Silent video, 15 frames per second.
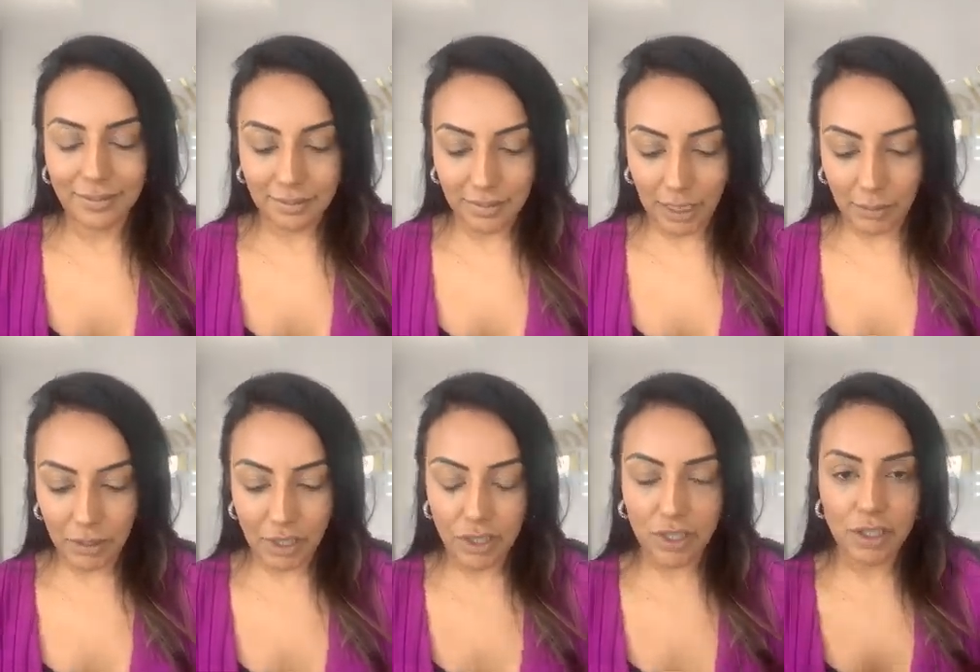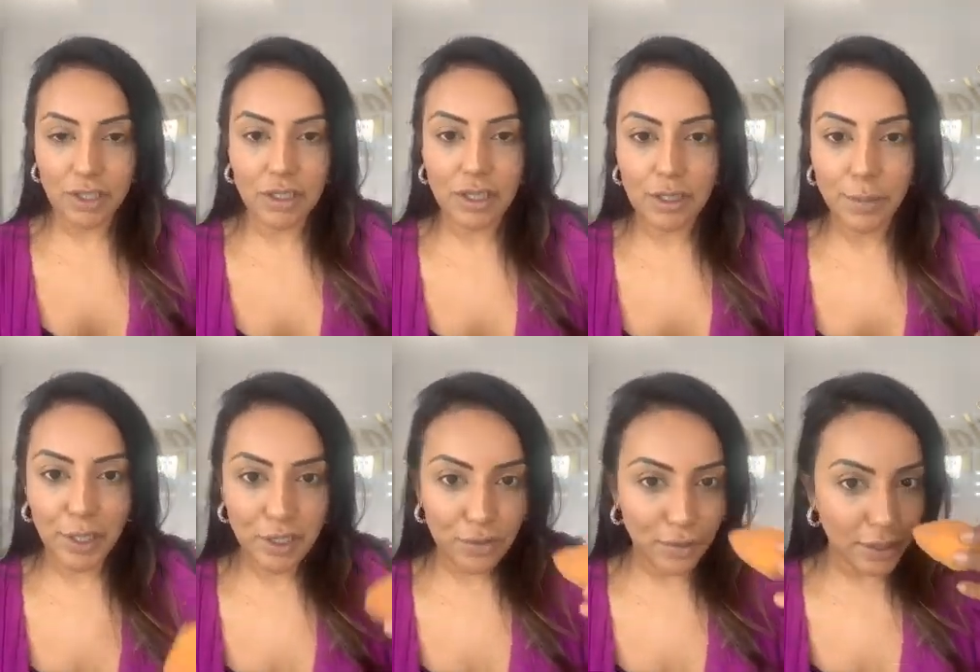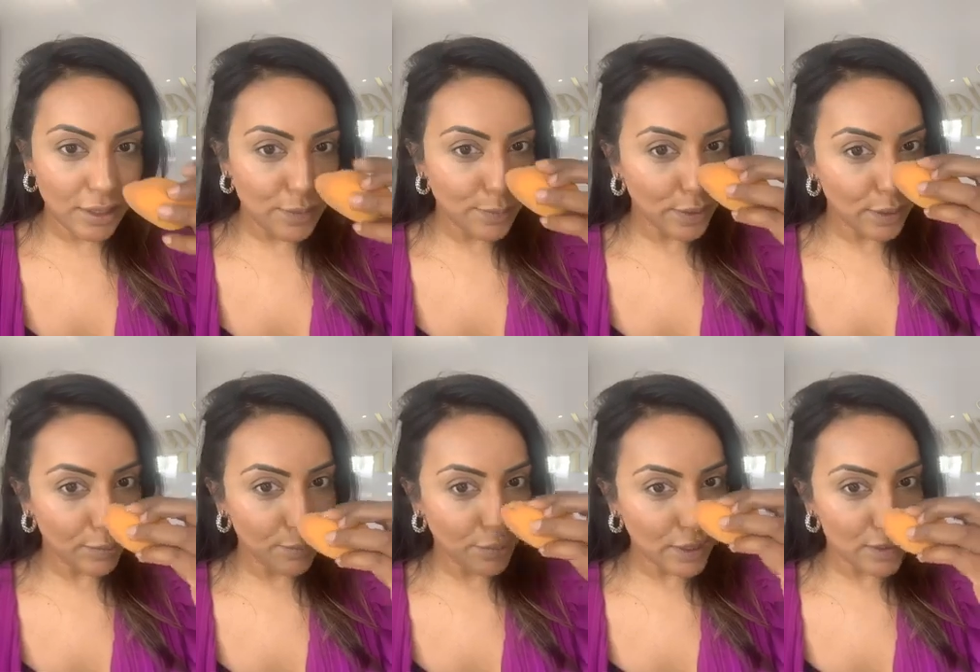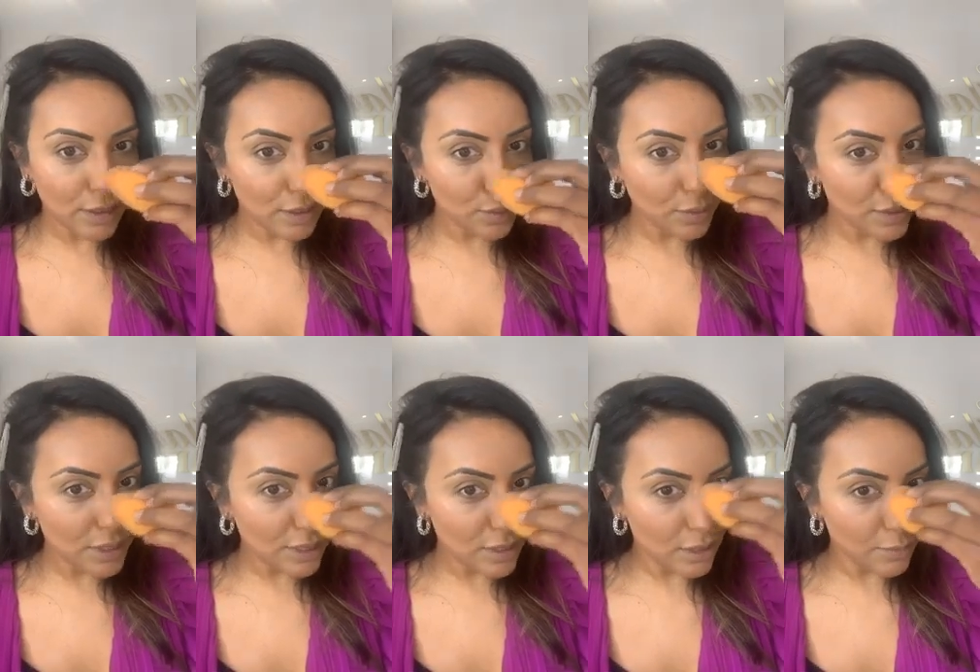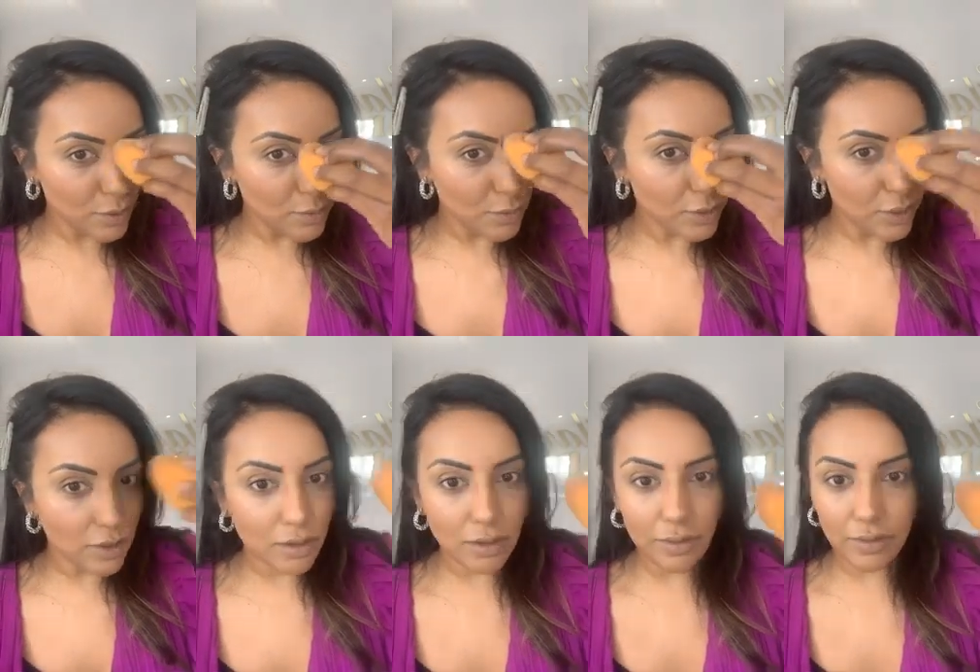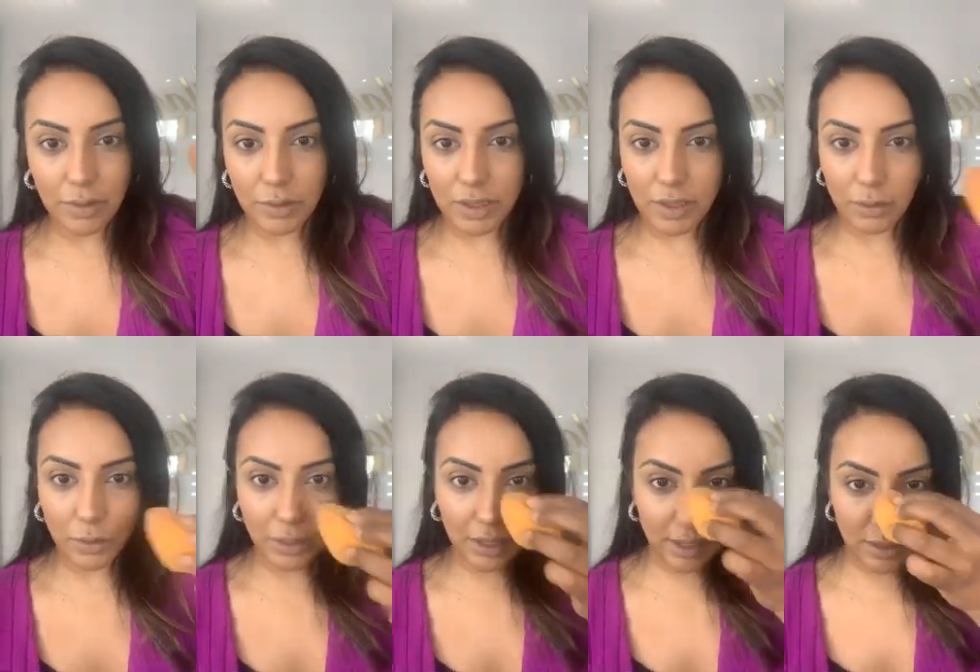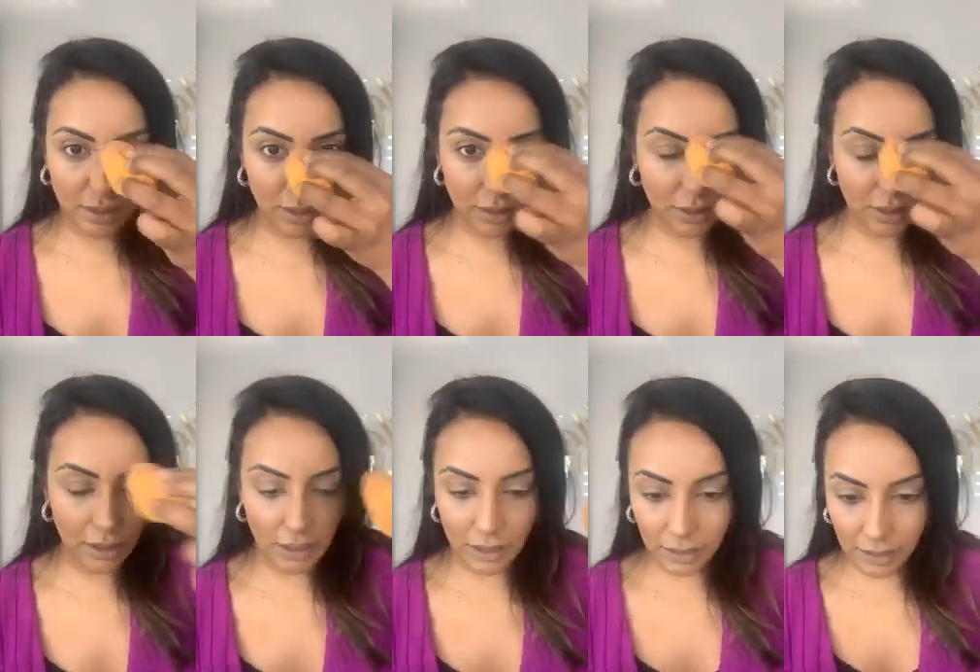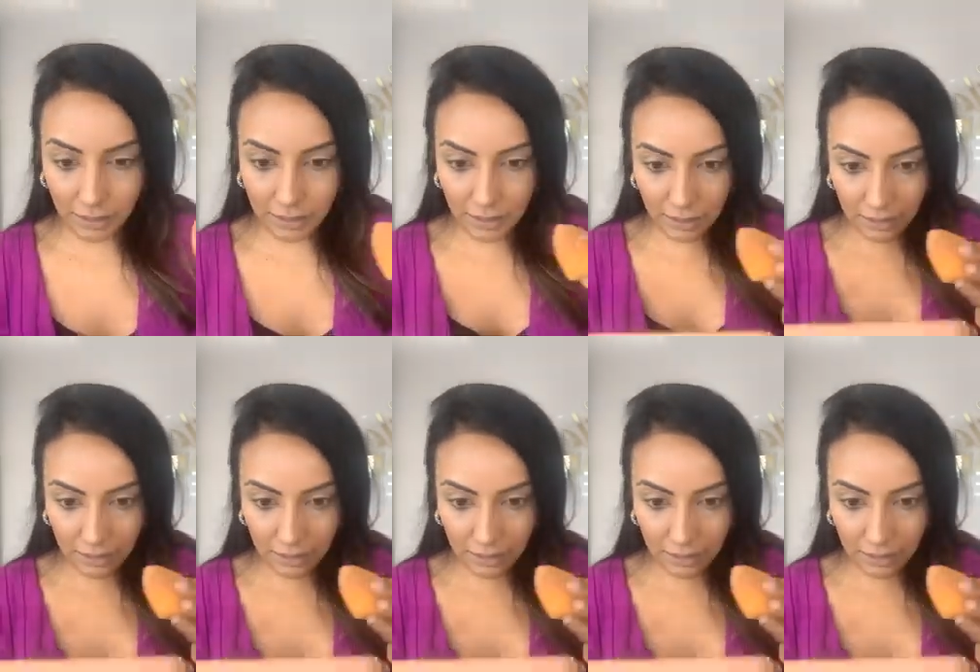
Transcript: I'm going to just use a sponge for this bit because I don't want to take too much product off. I just don't want that to look highlighted.